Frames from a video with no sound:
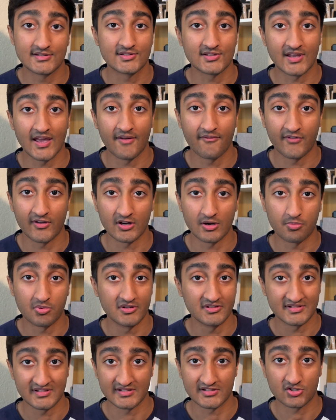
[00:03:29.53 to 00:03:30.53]
to get
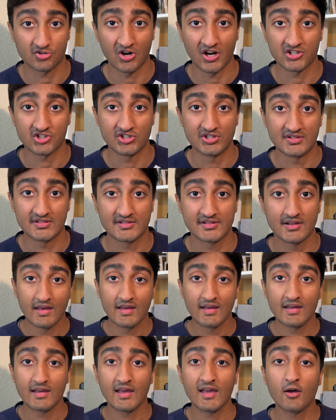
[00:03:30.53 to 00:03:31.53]
fingerprints and scratches.
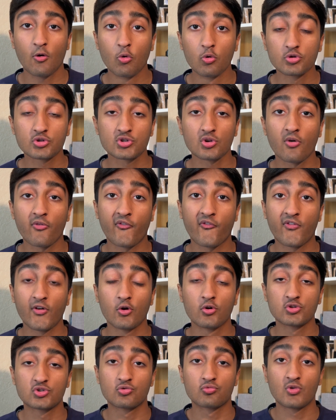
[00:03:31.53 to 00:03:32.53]
It also
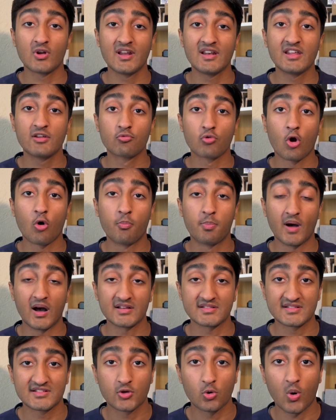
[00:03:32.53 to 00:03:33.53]
feels really
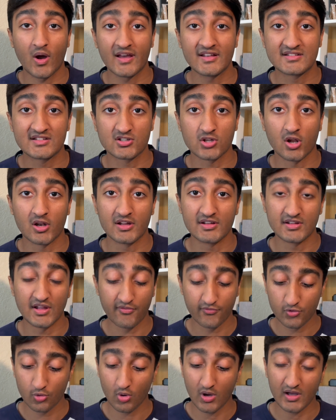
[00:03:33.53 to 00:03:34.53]
robust, quite solid.
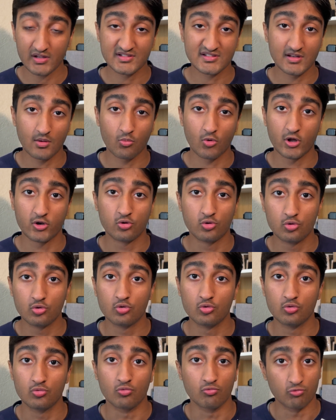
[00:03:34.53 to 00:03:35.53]
If you are someone
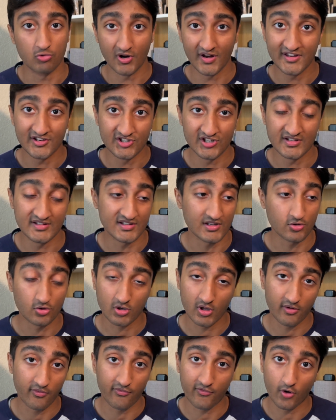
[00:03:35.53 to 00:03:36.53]
who rages and you're
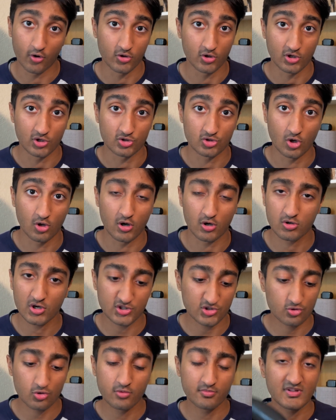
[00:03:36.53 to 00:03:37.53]
going to throw your controller
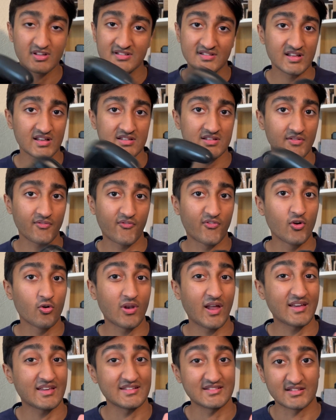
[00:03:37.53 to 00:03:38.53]
across the room, this doesn't feel
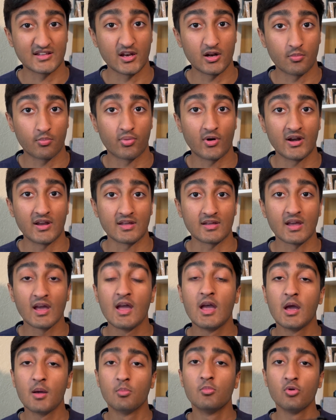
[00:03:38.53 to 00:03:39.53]
like it's going to break.
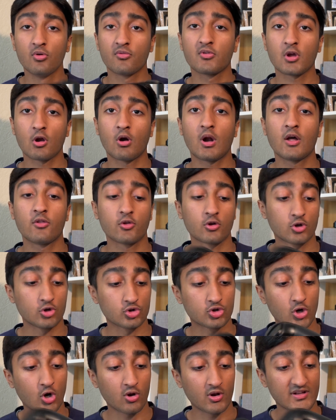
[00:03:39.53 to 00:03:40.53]
Moving around the
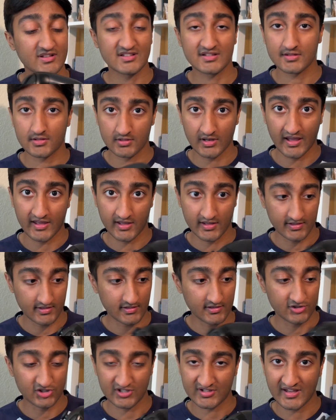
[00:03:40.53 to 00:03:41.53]
controller, like
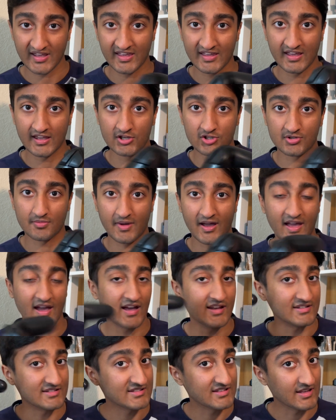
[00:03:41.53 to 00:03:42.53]
just hitting it into my
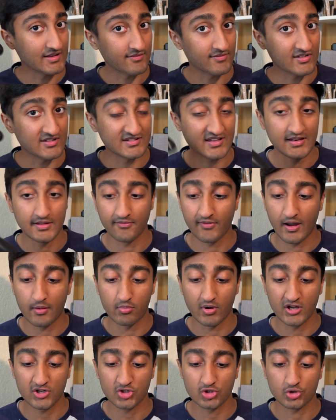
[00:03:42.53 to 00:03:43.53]
hand, seeing if there's any
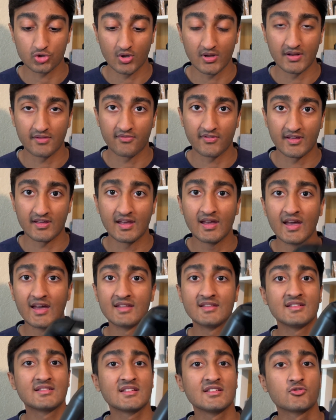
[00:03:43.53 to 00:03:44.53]
vibrations or anything,
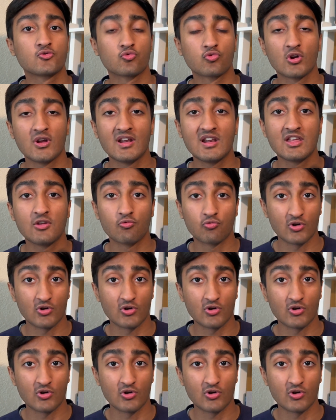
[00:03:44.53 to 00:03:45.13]
this is really